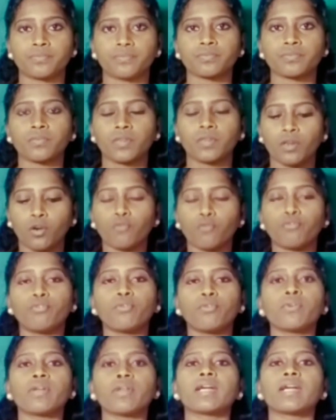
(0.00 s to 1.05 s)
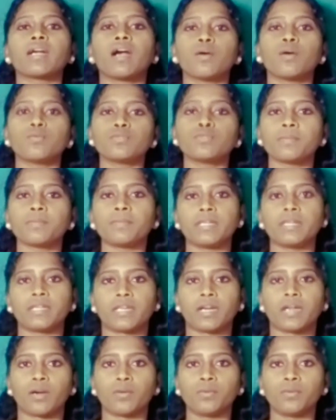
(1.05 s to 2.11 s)
For a countable
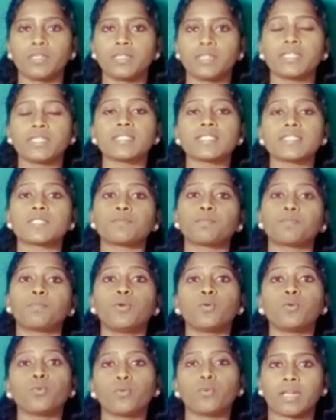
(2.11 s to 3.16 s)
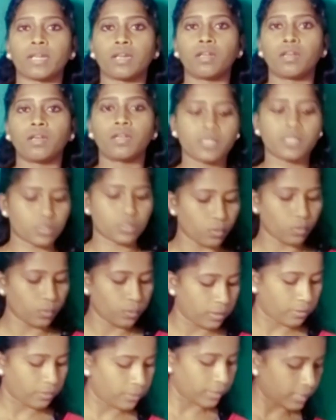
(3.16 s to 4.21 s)
noun, there is plural. So we
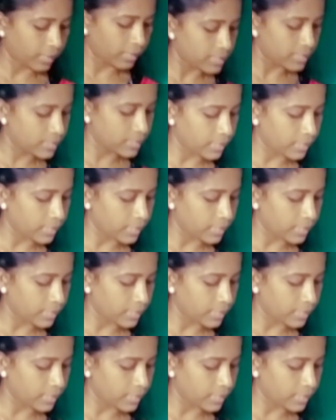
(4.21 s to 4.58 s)
can say